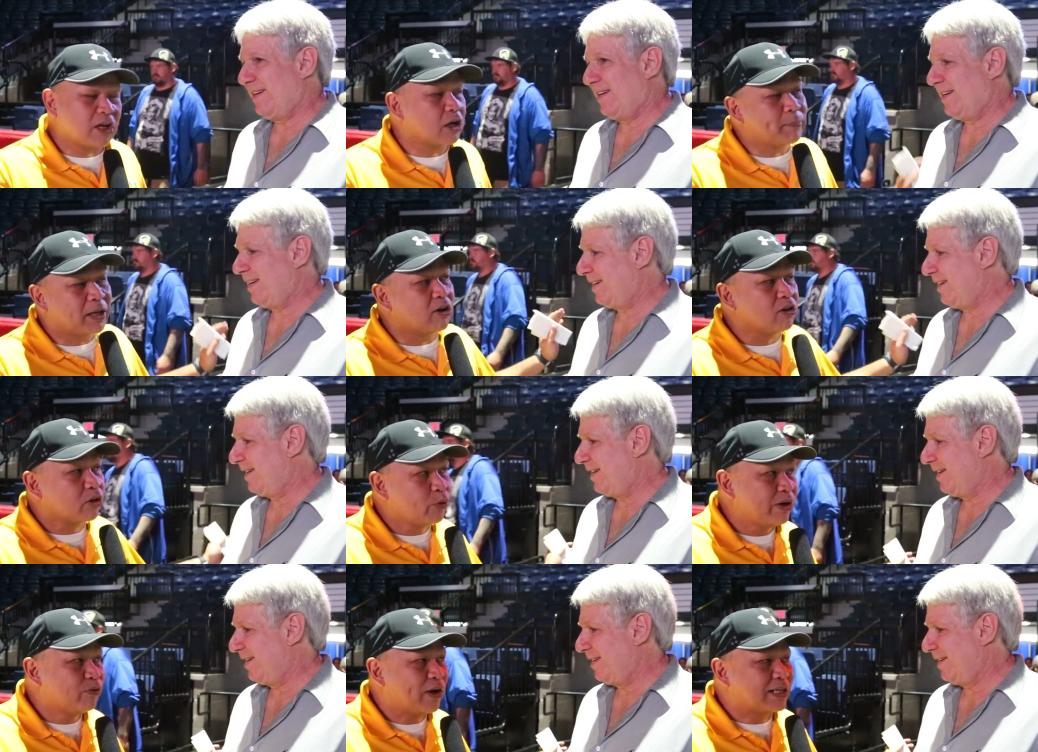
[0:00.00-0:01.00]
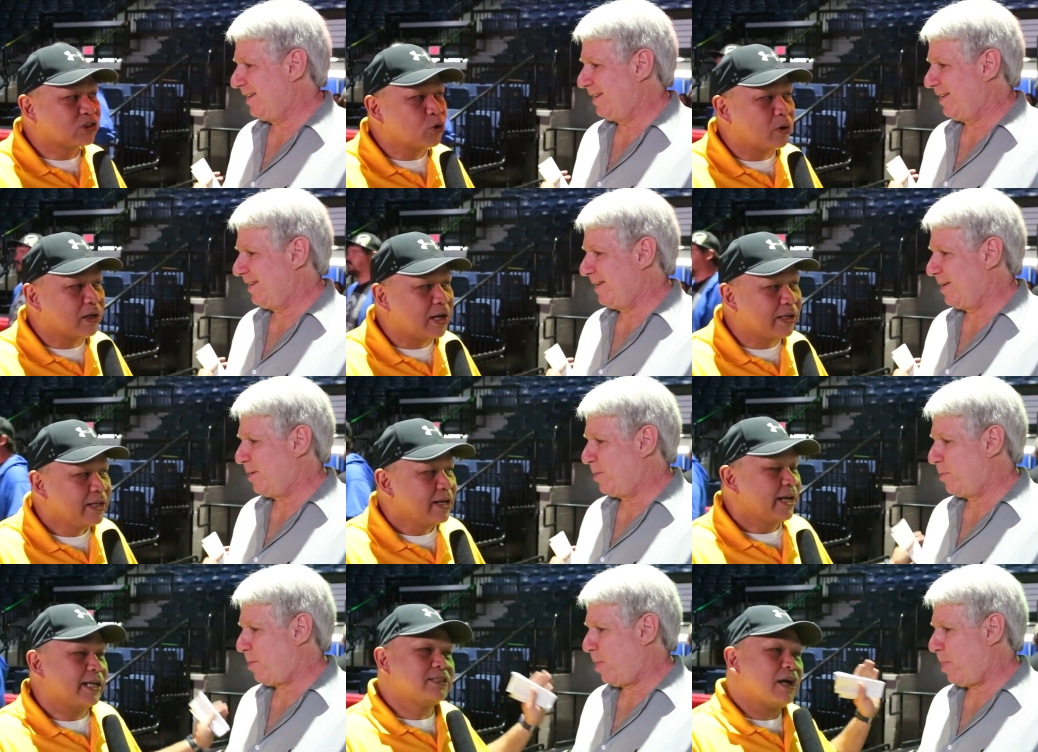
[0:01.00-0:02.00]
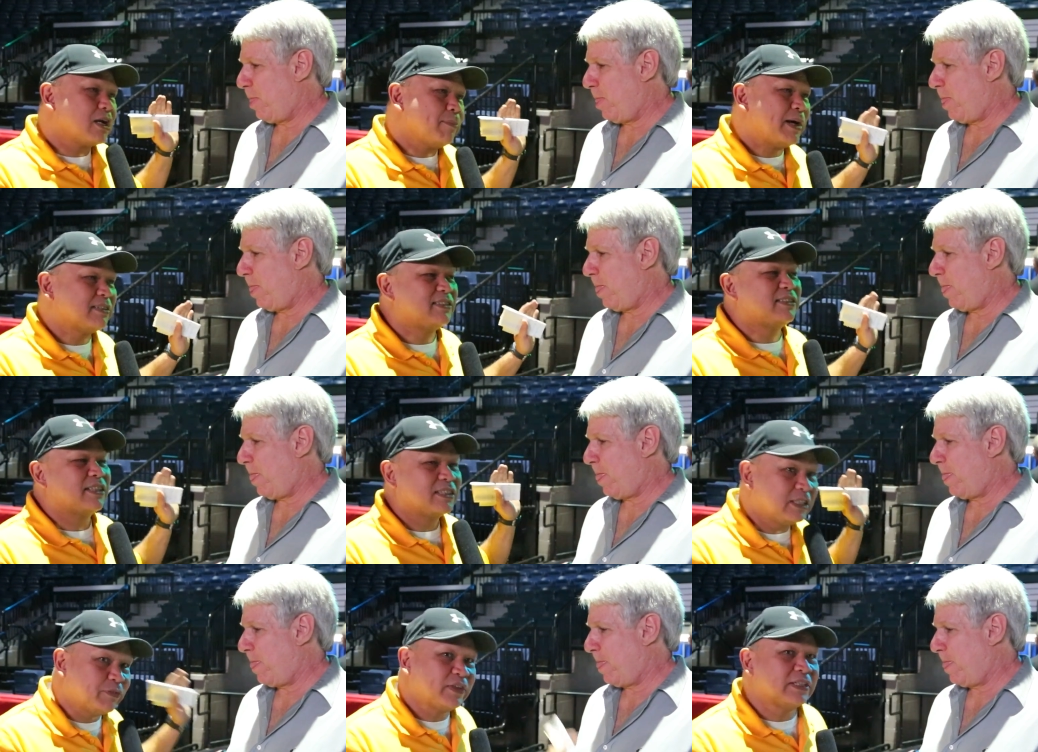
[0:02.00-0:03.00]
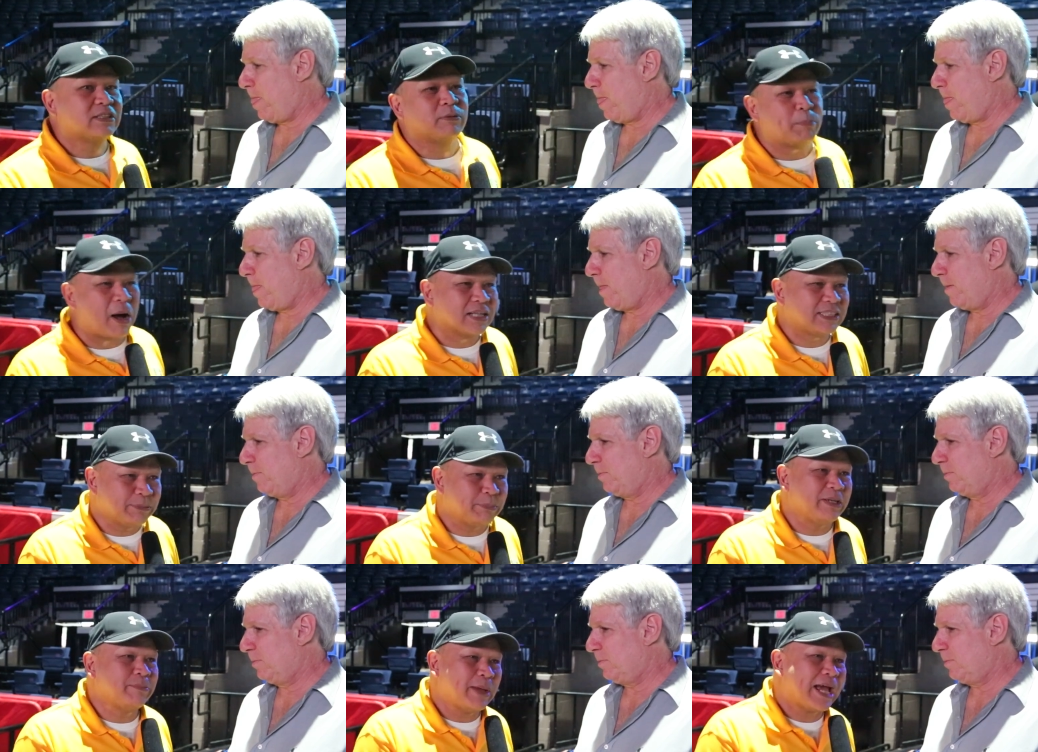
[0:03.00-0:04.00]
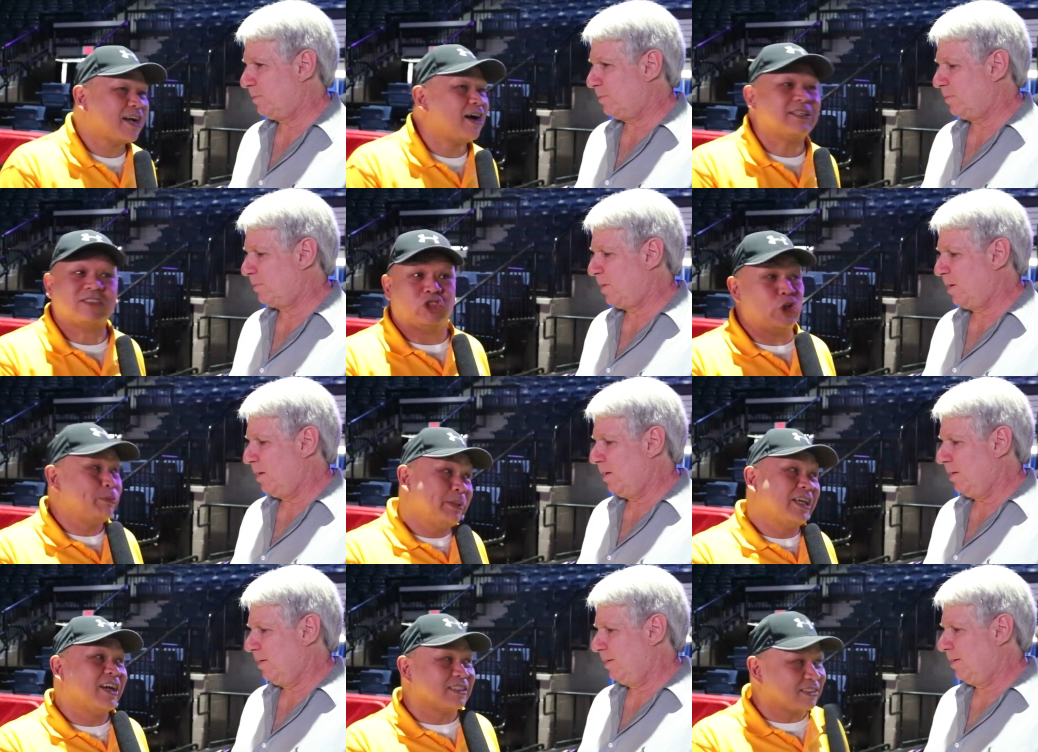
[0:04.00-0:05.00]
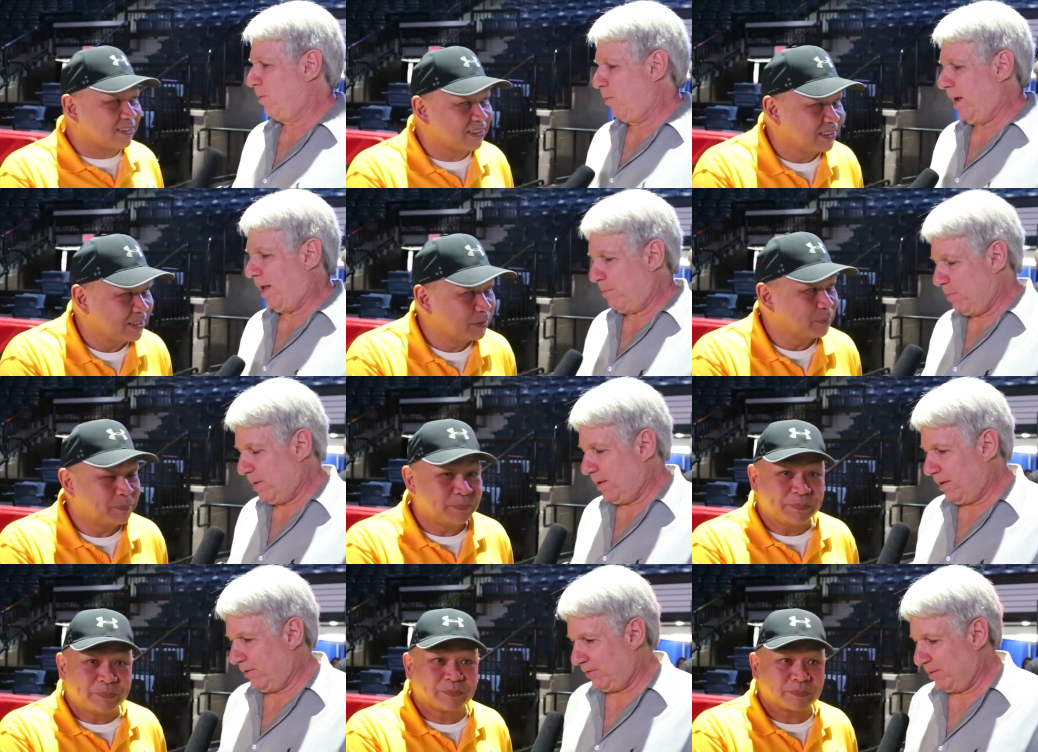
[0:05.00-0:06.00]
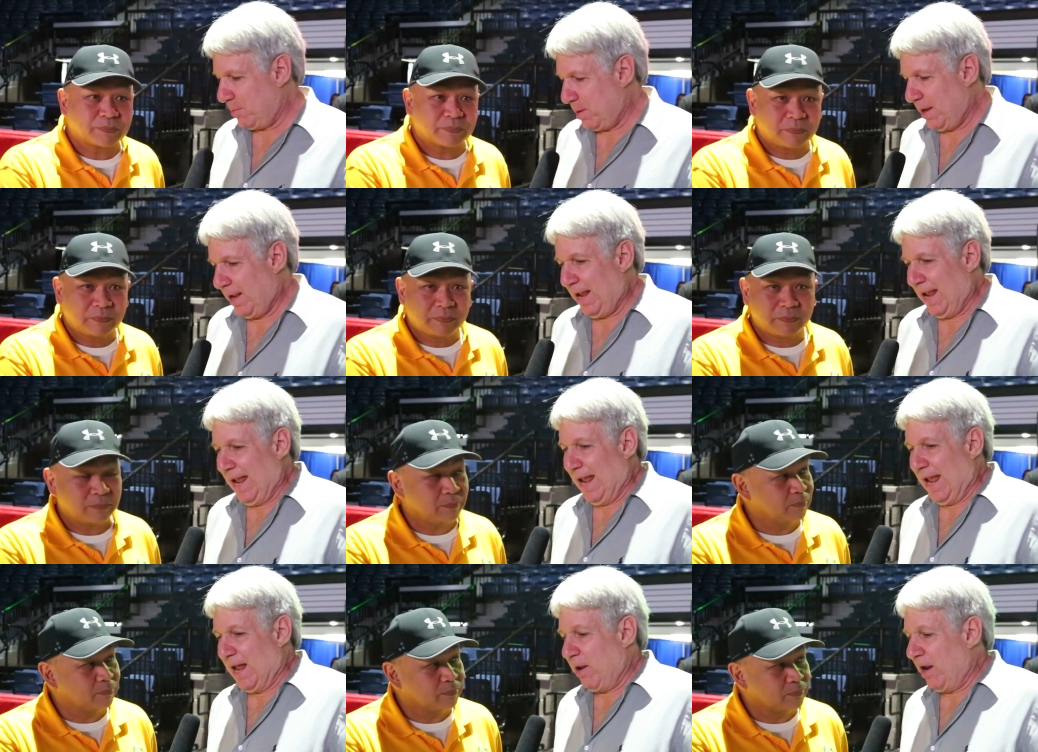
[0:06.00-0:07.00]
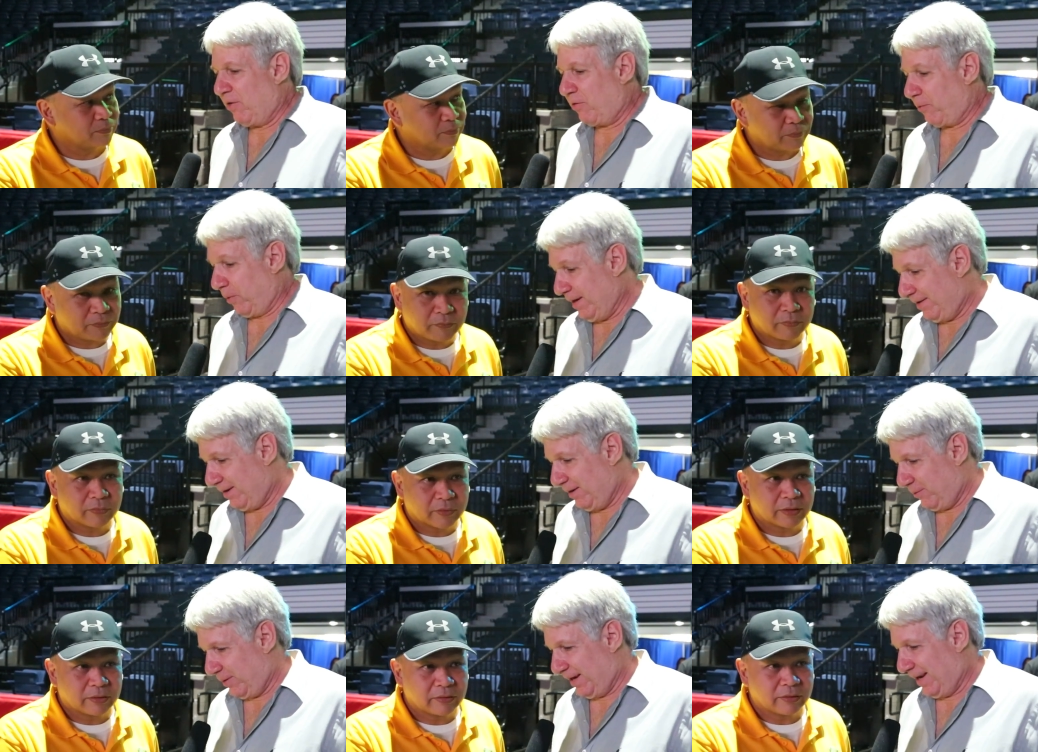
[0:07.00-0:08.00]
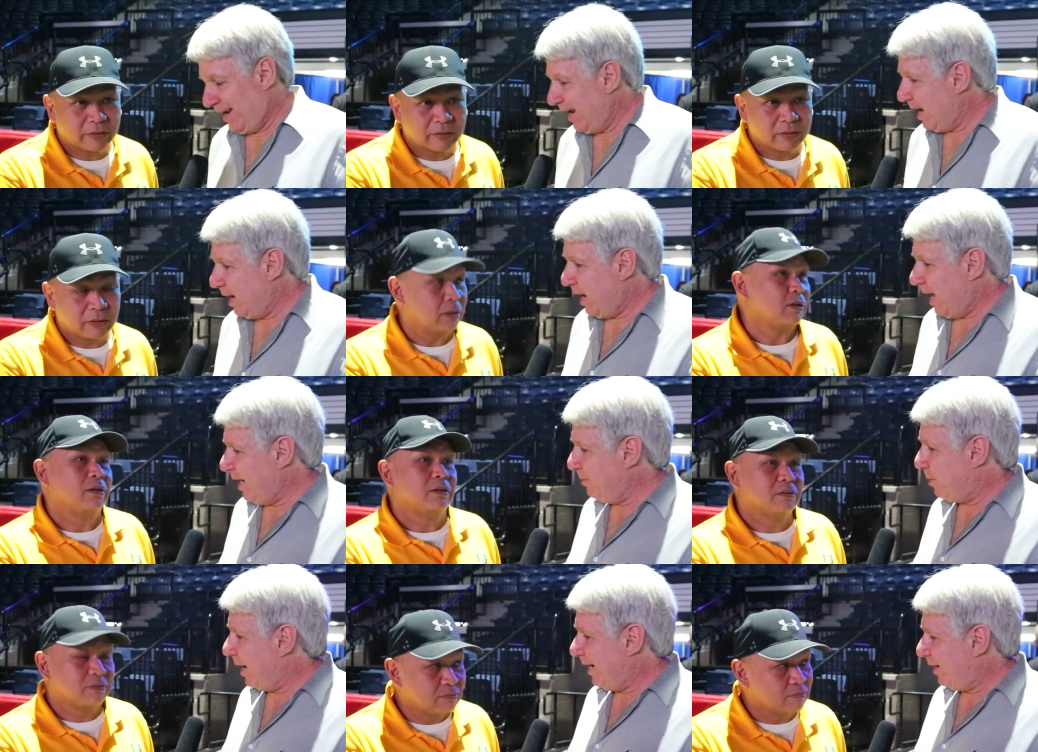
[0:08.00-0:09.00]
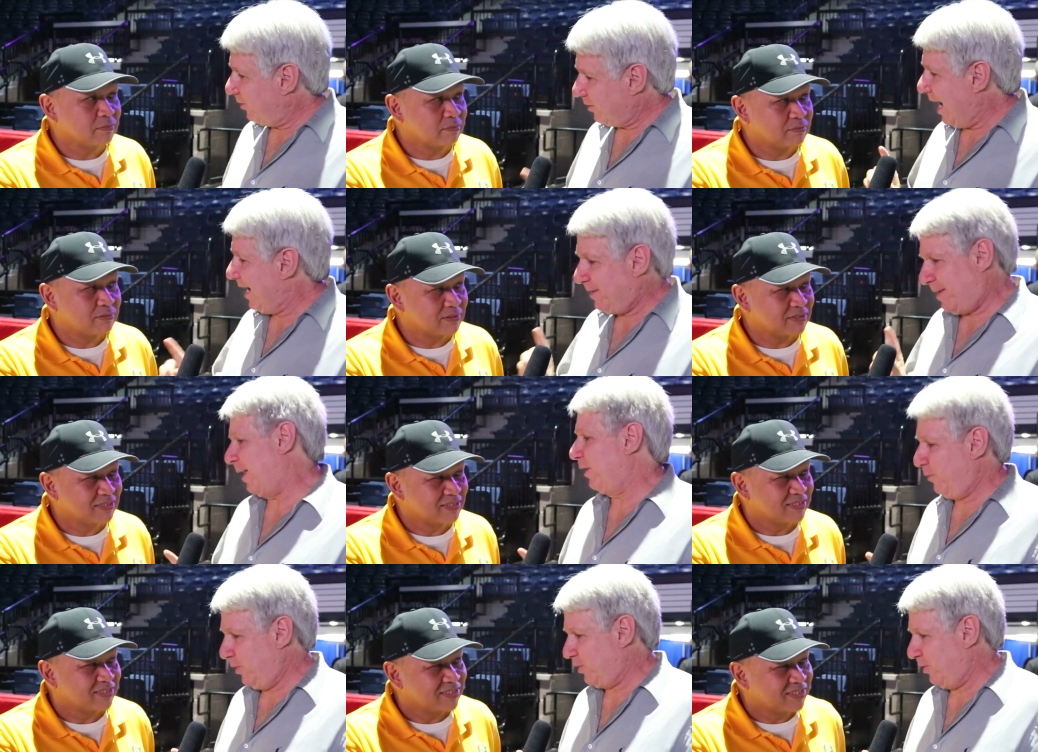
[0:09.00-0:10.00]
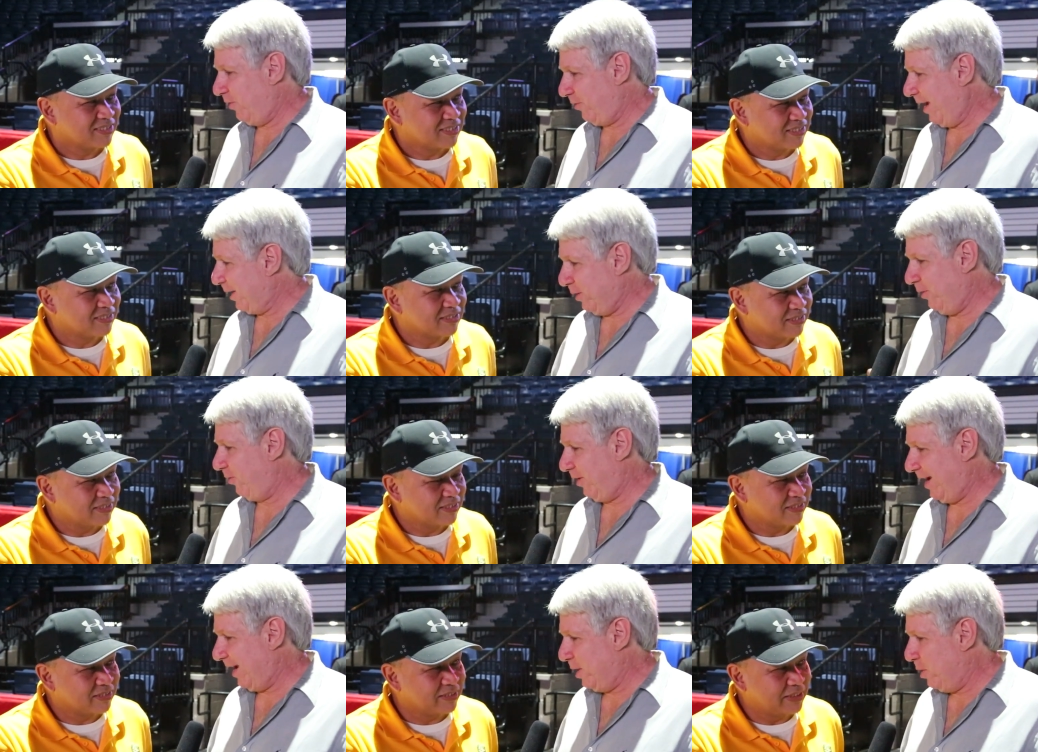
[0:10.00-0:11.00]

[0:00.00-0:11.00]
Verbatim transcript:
Speaker 1: Talk about all the great fights going on, and talk about the significance of boxing being back on CBS.
Speaker 2: Well, listen, it's free TV. Anybody that's got a television set can see it.